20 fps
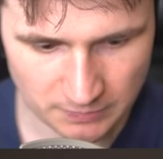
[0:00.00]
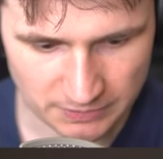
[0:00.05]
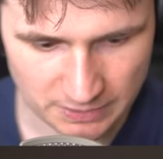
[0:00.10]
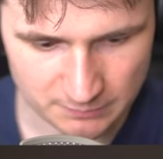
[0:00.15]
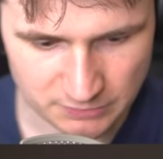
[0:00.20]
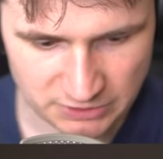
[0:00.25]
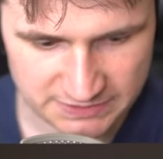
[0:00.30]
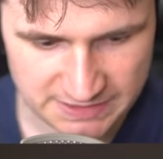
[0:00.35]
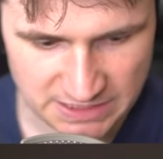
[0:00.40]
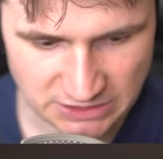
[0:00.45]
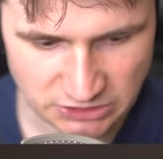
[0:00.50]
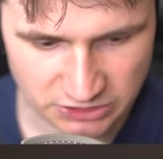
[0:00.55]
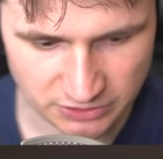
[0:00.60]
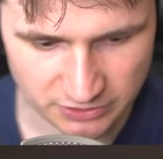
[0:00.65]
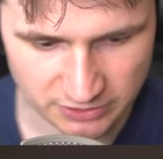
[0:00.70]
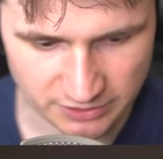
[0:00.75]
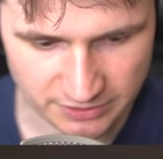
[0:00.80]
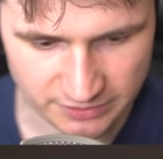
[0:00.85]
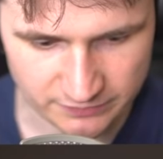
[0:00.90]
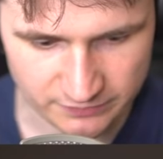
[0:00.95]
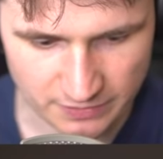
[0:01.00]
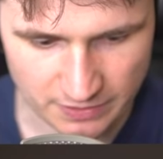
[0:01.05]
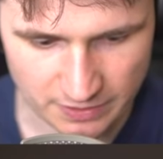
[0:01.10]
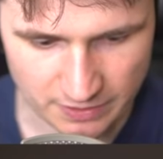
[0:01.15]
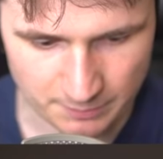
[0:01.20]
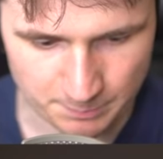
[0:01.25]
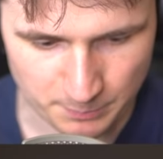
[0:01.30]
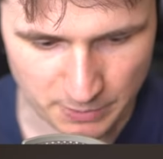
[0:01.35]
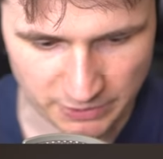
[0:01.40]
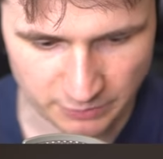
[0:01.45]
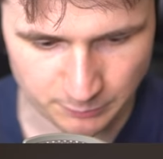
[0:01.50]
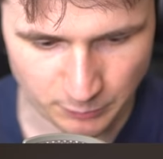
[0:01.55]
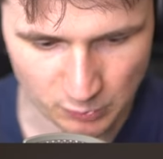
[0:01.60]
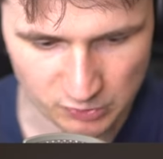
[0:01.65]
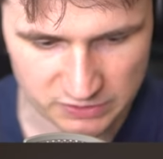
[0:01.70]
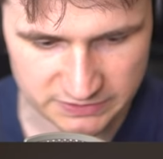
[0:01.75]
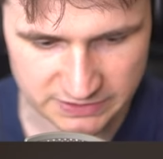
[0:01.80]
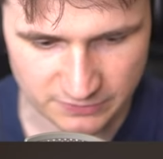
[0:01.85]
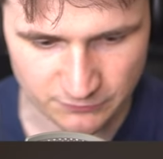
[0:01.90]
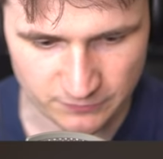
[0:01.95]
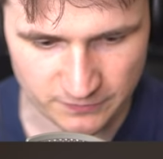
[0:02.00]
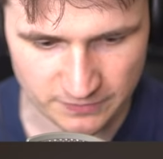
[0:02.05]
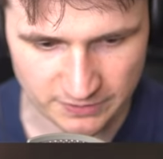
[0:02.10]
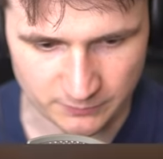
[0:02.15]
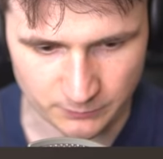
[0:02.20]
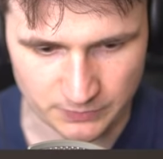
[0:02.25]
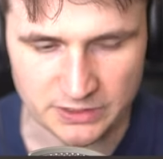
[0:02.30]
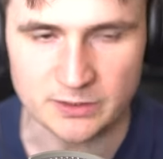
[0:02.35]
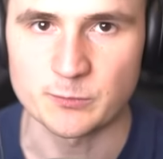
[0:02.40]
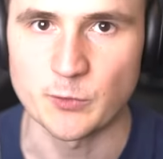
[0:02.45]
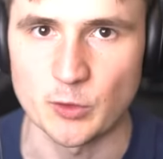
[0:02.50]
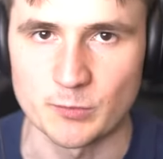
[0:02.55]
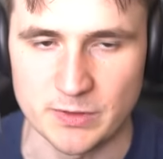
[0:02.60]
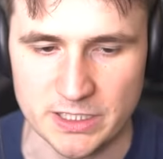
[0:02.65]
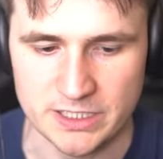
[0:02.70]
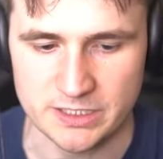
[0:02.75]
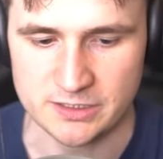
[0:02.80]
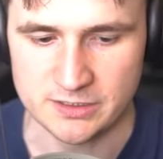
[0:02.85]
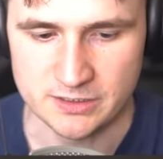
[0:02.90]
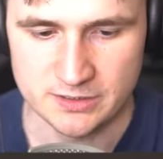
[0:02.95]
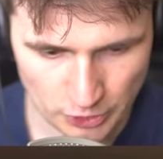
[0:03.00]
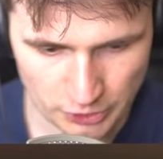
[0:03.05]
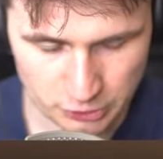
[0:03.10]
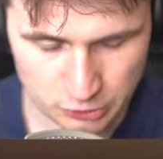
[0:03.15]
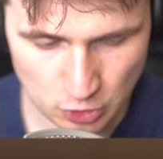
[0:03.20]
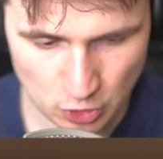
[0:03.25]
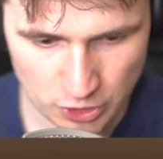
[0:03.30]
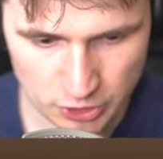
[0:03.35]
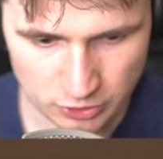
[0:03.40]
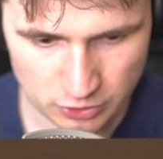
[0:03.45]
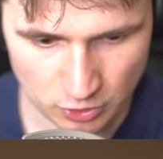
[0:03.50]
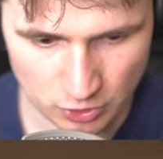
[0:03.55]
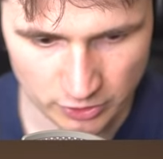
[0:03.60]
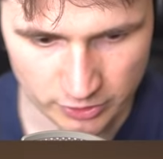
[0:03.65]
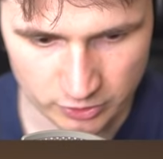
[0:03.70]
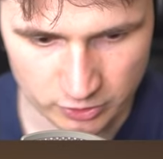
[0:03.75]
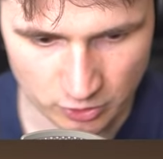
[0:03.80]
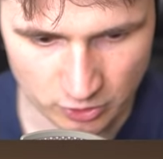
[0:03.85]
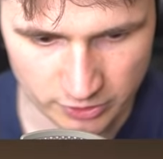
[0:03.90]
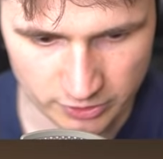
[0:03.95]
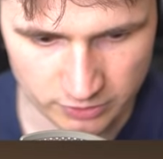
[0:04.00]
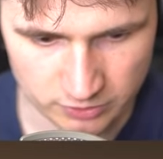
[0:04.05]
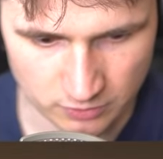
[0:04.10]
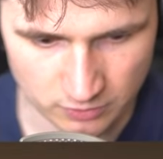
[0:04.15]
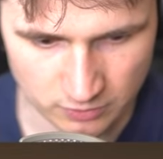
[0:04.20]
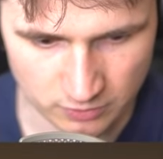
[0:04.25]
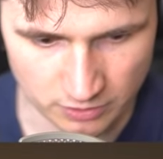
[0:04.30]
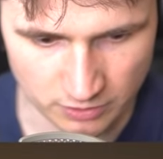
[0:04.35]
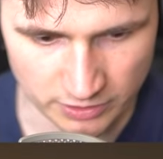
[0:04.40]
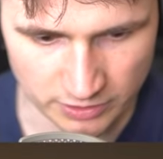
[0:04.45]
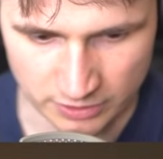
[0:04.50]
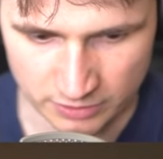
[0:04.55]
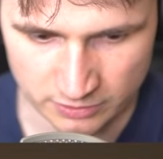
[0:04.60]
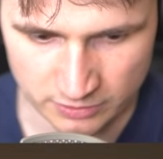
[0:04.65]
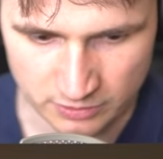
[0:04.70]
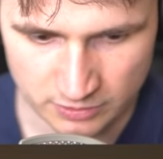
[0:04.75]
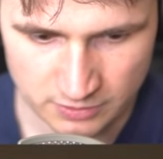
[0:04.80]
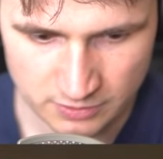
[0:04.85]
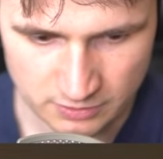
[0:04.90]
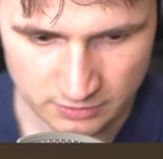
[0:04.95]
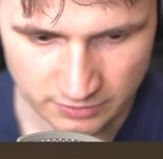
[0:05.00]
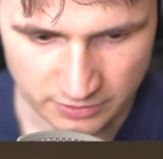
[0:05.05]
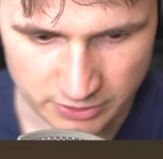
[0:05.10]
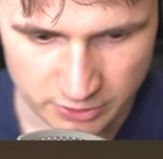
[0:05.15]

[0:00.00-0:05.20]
You know what? I'm just actually gonna get the money bonus. I feel like we need more money. Coin, coin, coin, coin, coin.